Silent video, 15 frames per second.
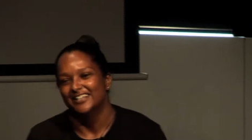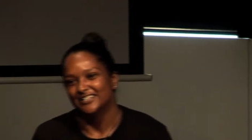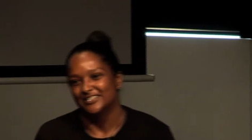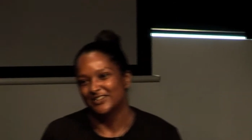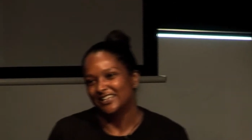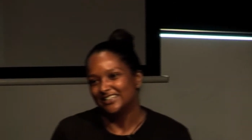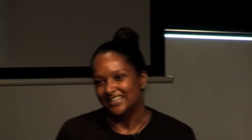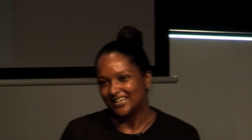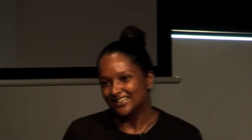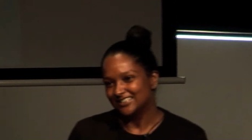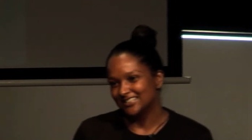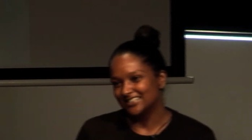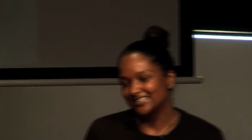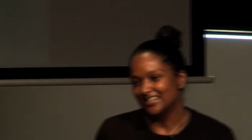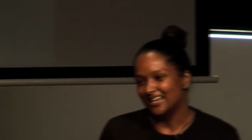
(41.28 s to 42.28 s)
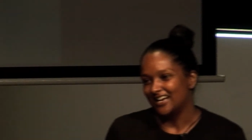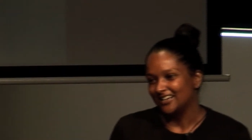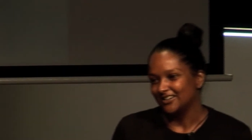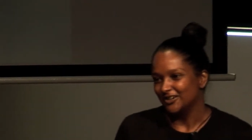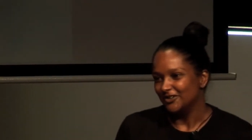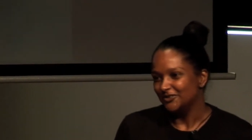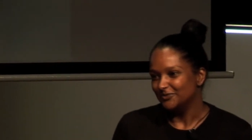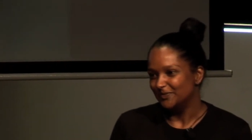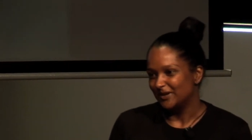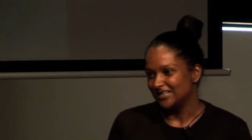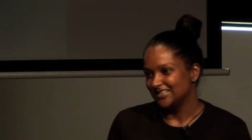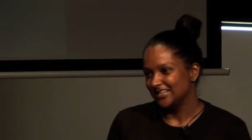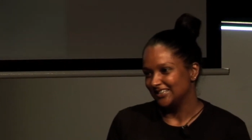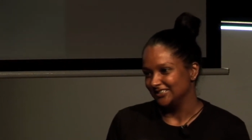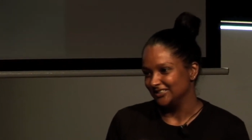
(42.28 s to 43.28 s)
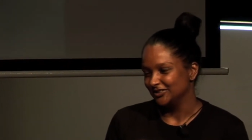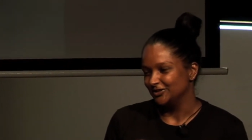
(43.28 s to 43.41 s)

So I'd like to start off by telling